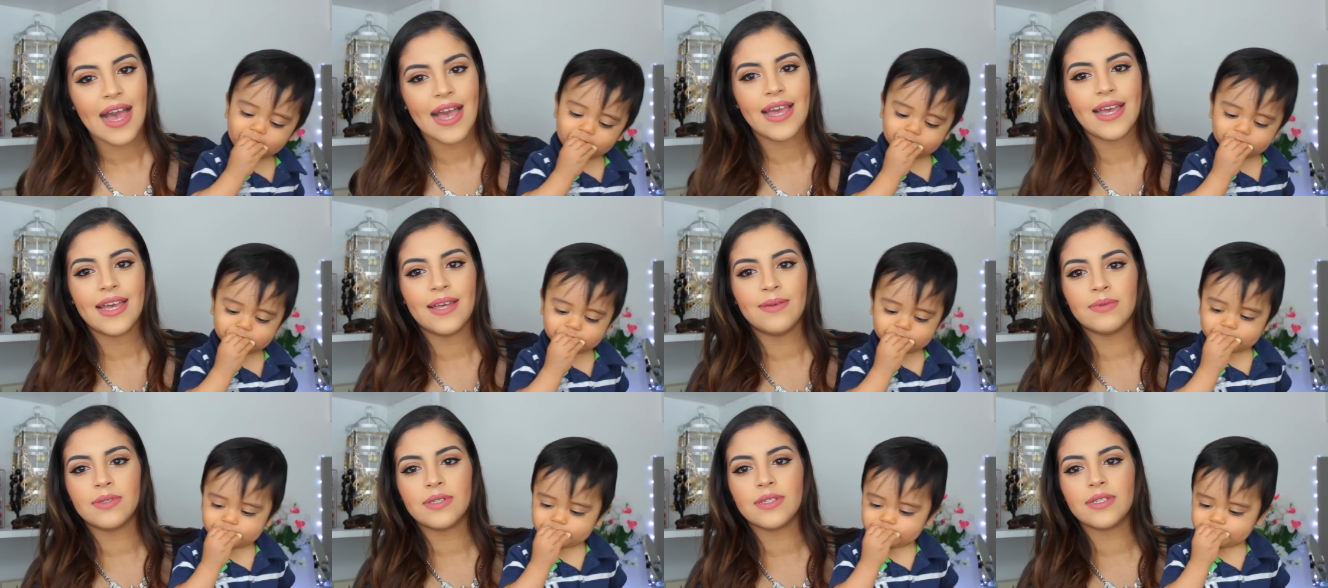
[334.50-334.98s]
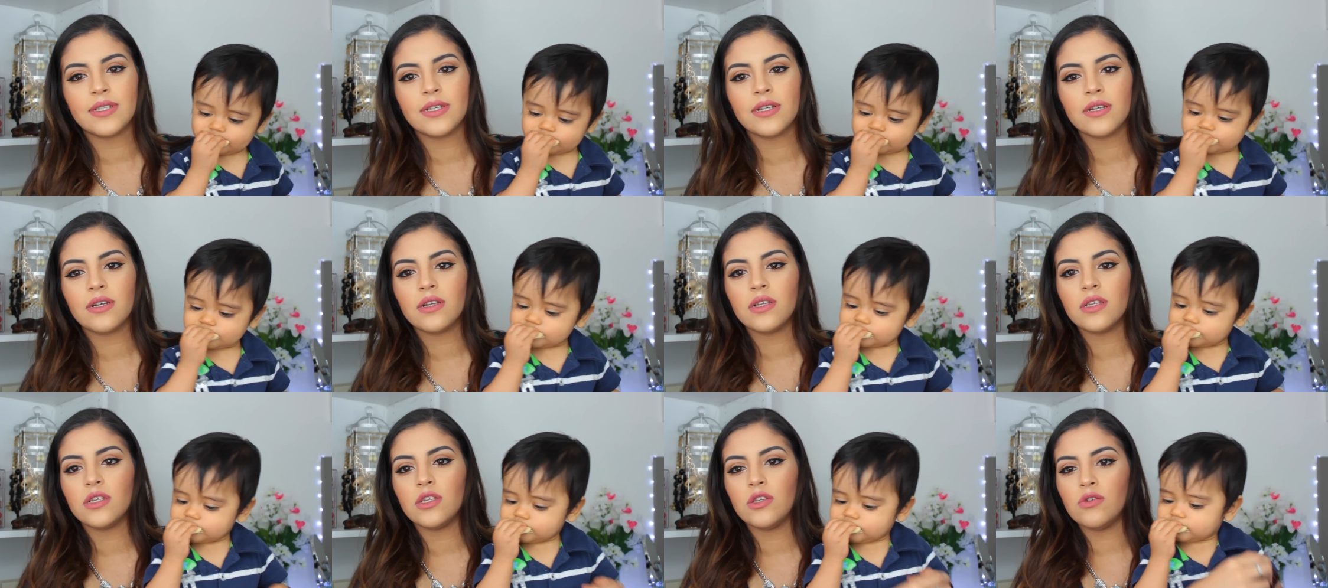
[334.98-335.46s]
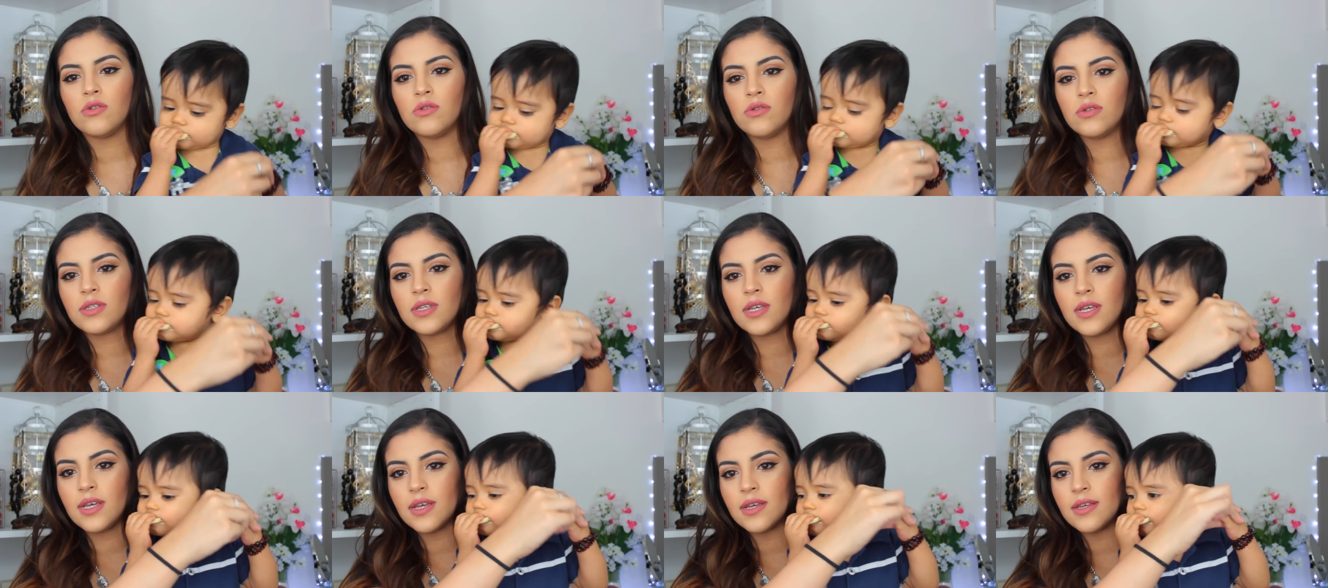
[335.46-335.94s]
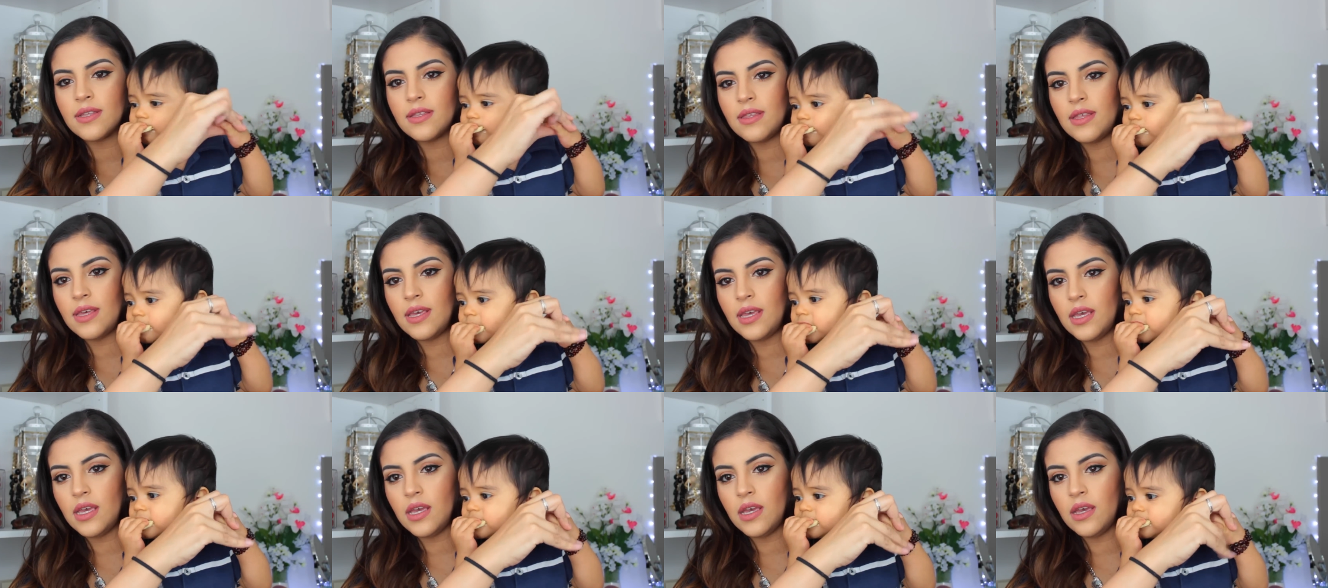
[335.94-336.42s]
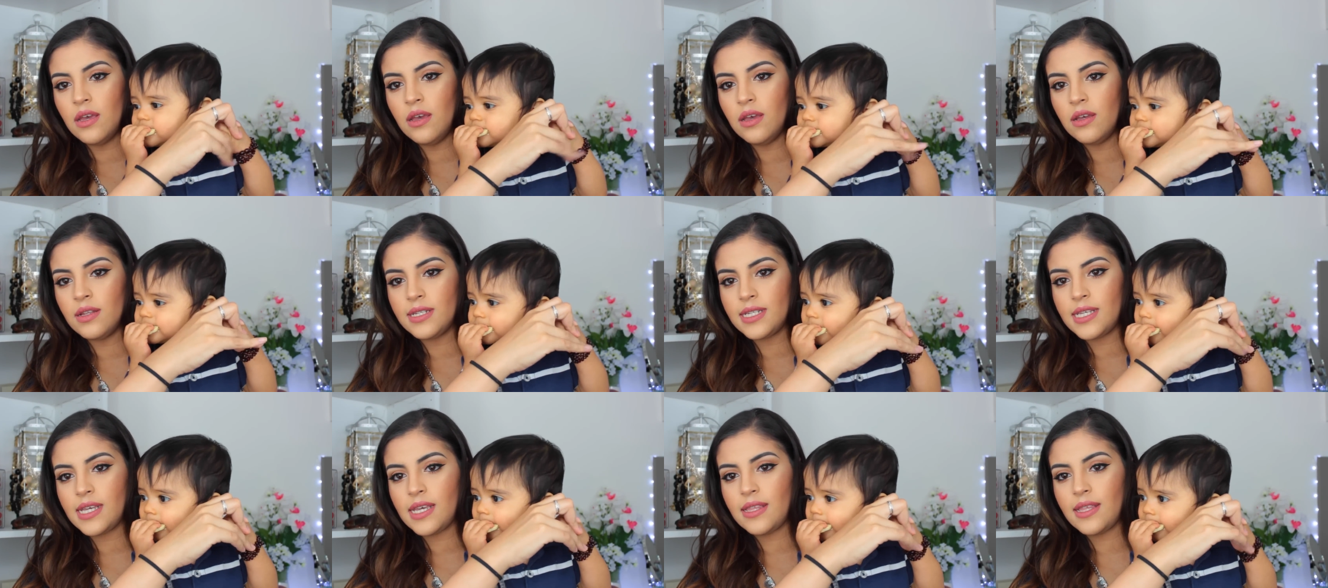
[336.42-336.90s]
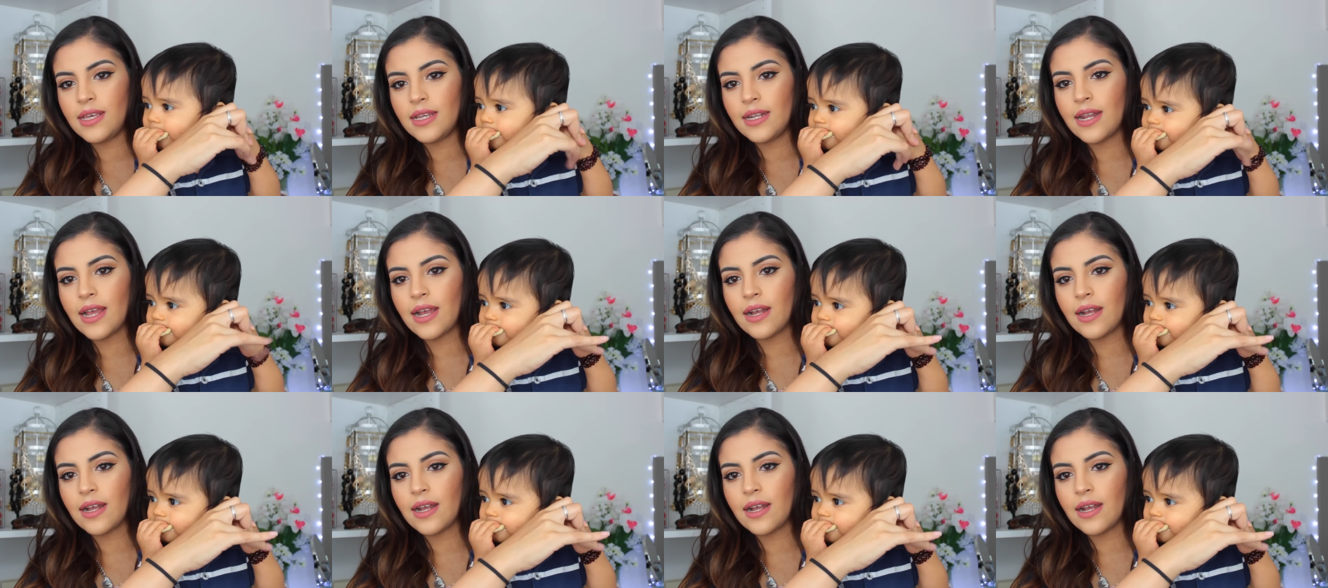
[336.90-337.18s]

Speaker 1: I am still using the teething